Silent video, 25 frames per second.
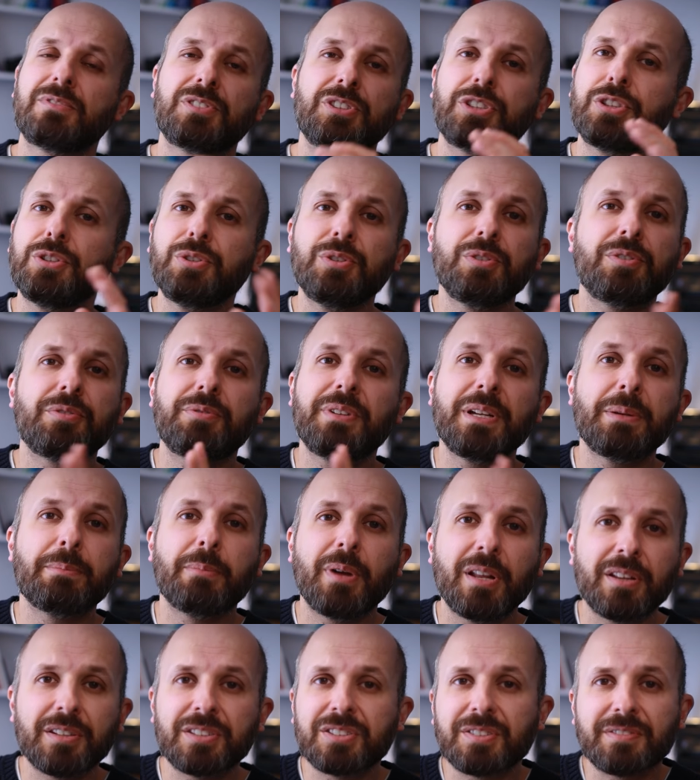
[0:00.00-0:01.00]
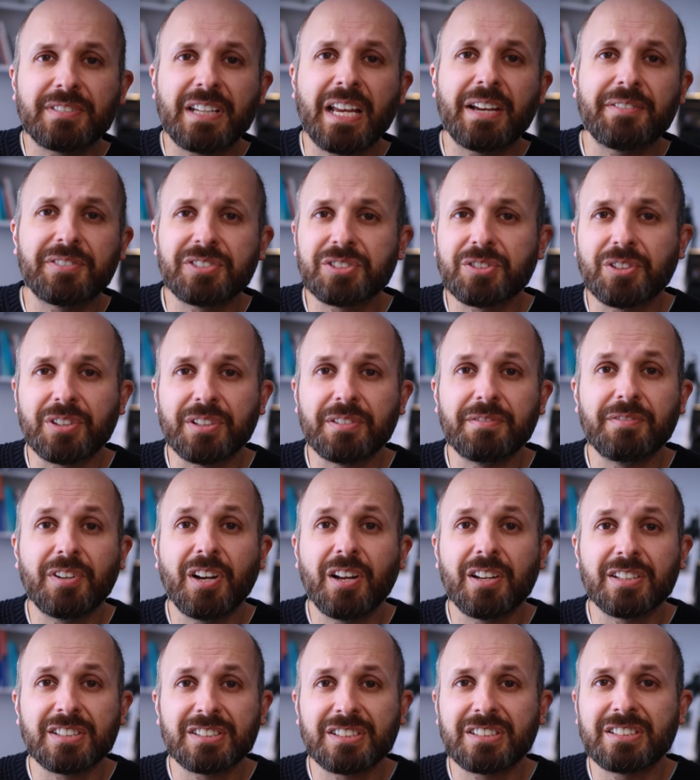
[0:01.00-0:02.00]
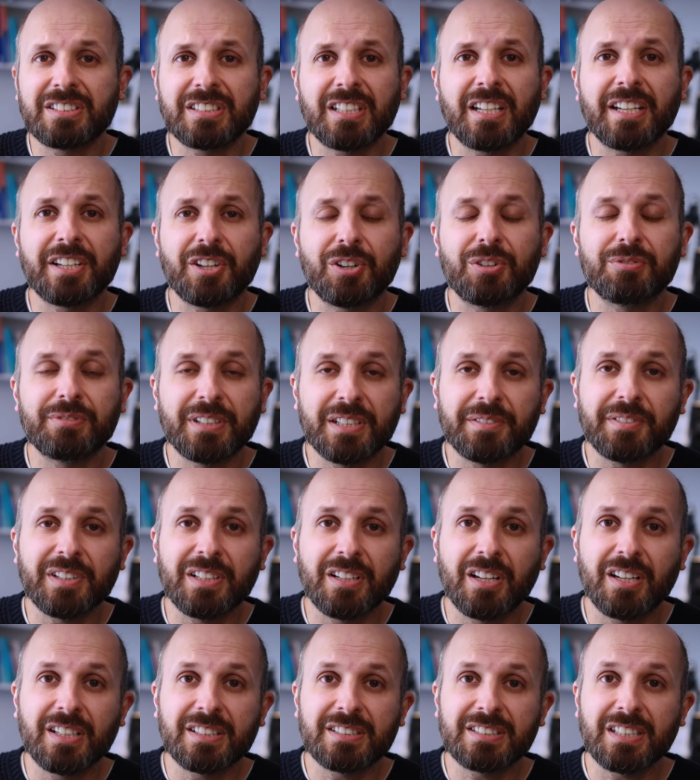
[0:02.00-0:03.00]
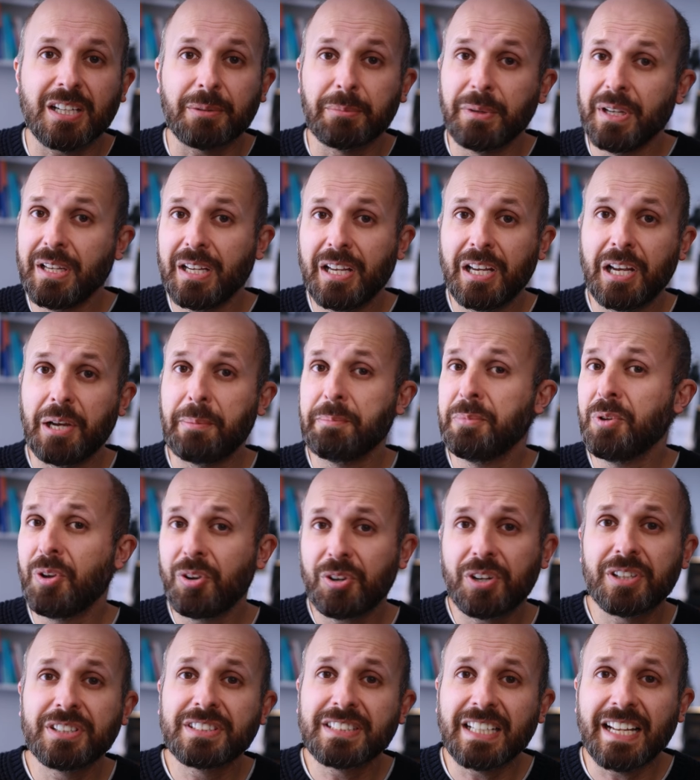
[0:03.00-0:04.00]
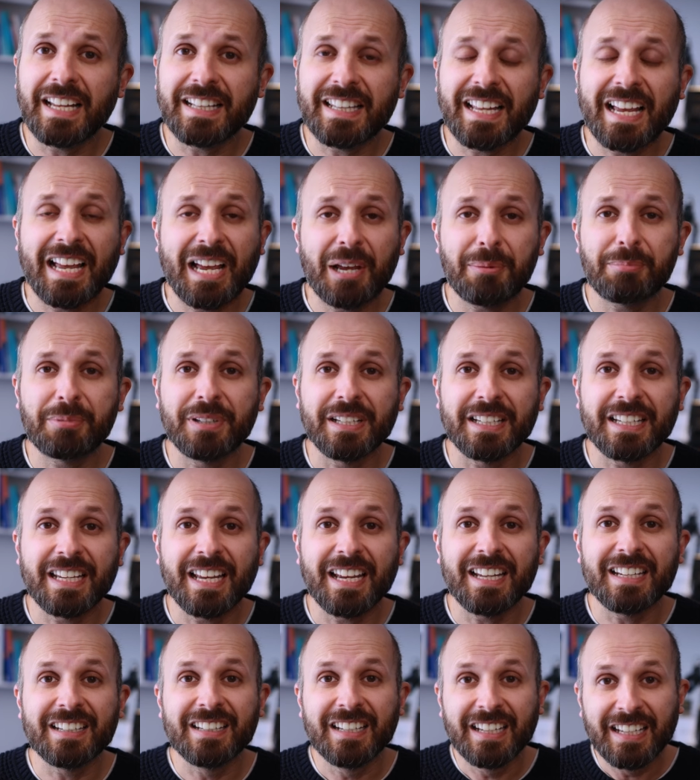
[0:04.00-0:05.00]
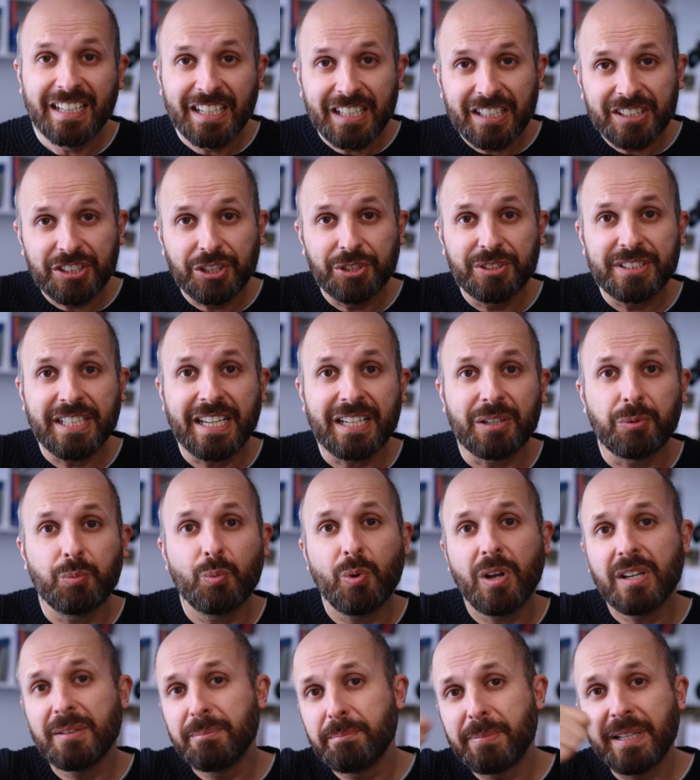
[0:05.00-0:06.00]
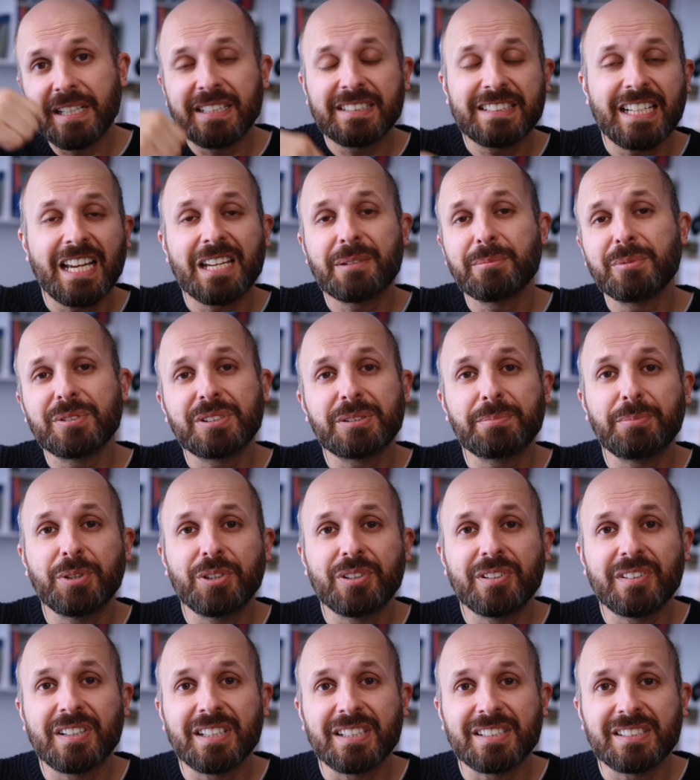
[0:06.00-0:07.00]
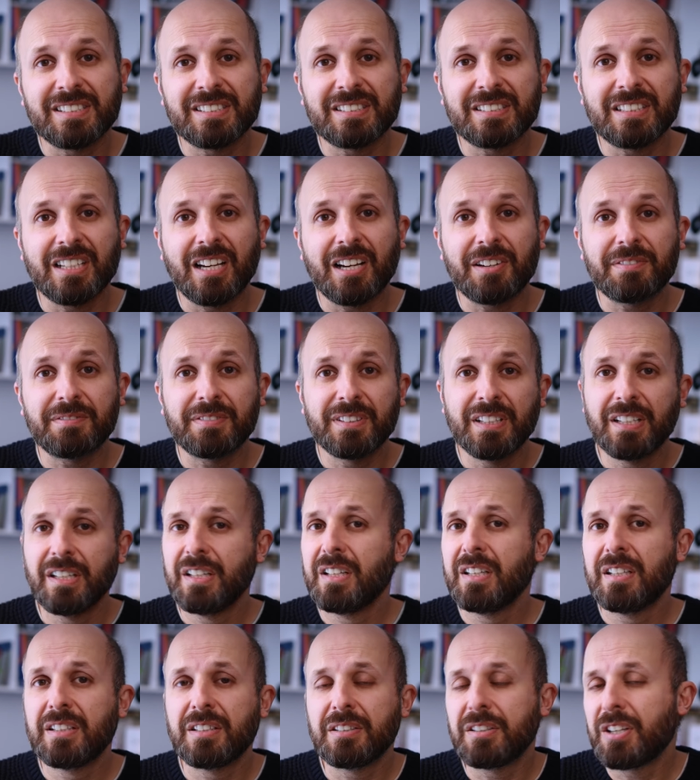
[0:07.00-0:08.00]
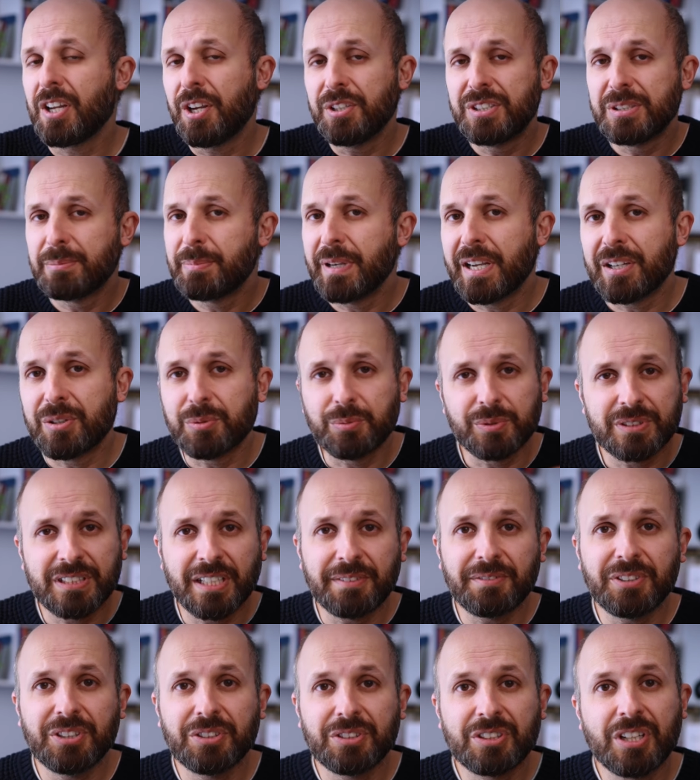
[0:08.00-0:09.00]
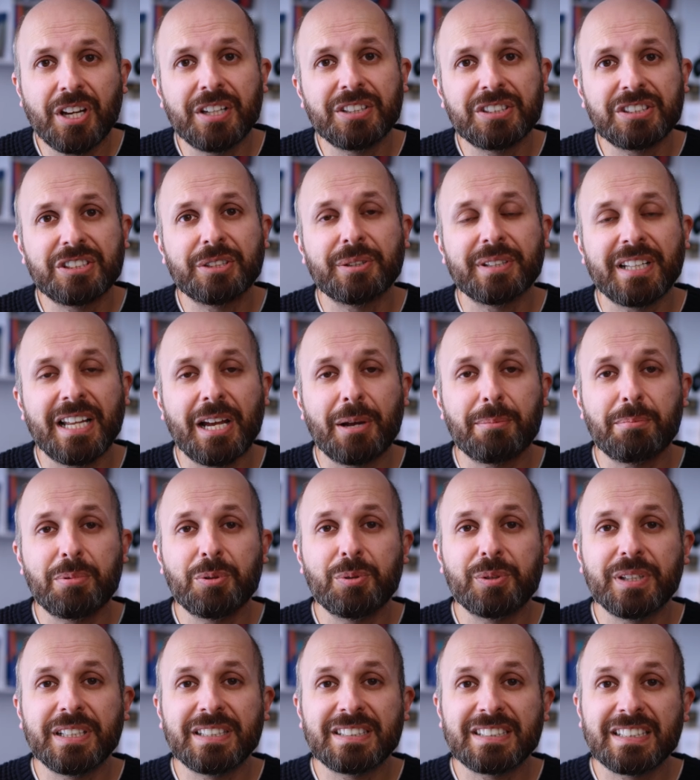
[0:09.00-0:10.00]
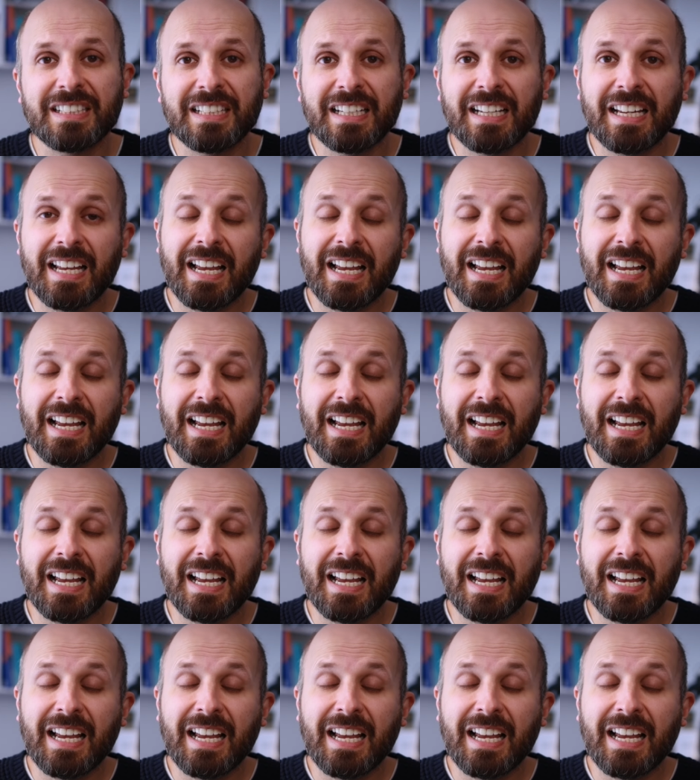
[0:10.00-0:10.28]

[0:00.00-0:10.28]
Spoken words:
2-3 months of Gaviscon Advance till I got rid of it last time. I'm not going to let that happen again. You take one big tablespoon of this stuff, go to bed or whatever you're going to do at that point.